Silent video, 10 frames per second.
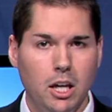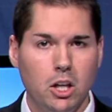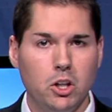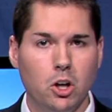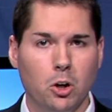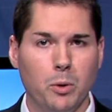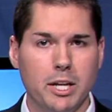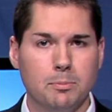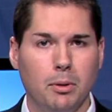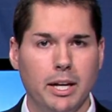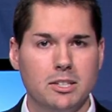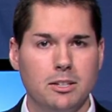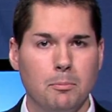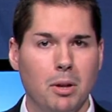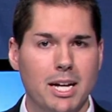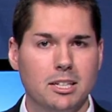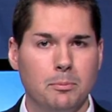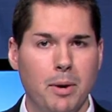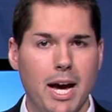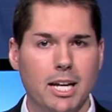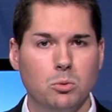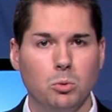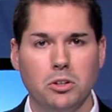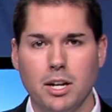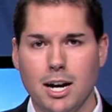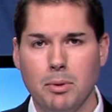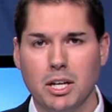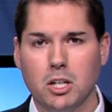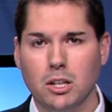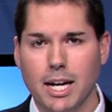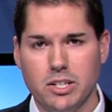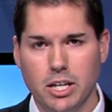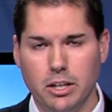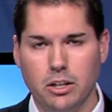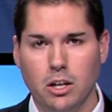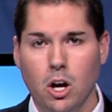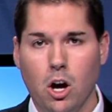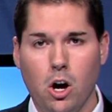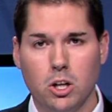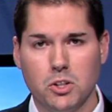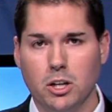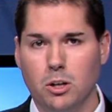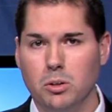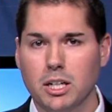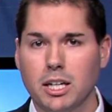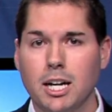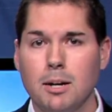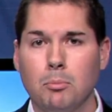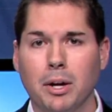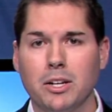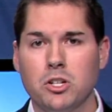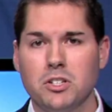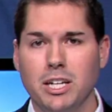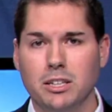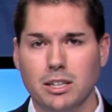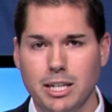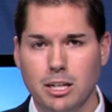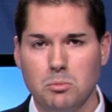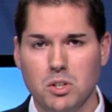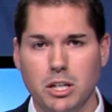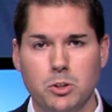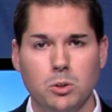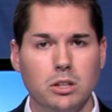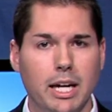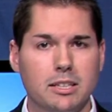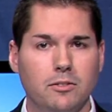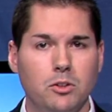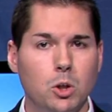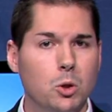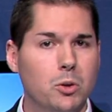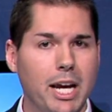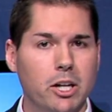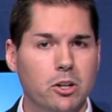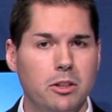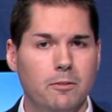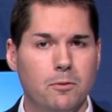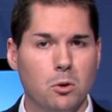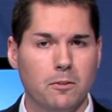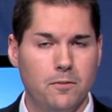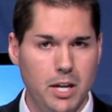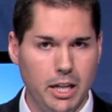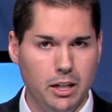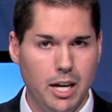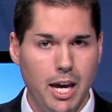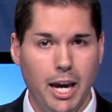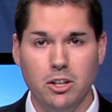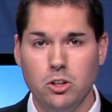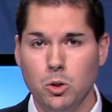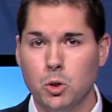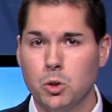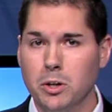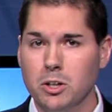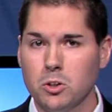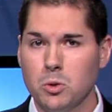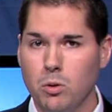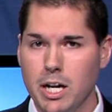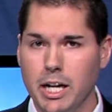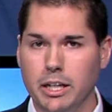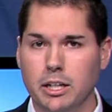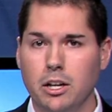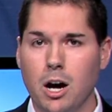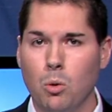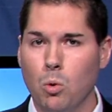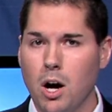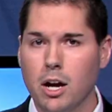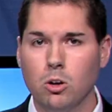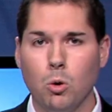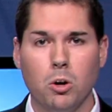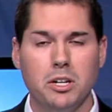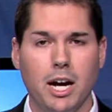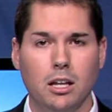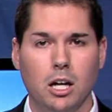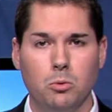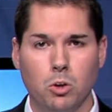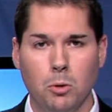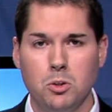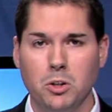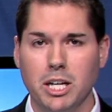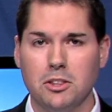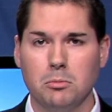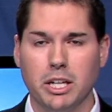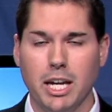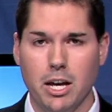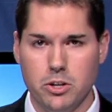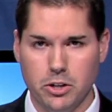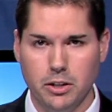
Yard waste placed in plastic bags will not be collected. Also, cut branches and limbs into lengths of no greater than 4 feet and use string or twine, not wire or nylon rope, to get them together.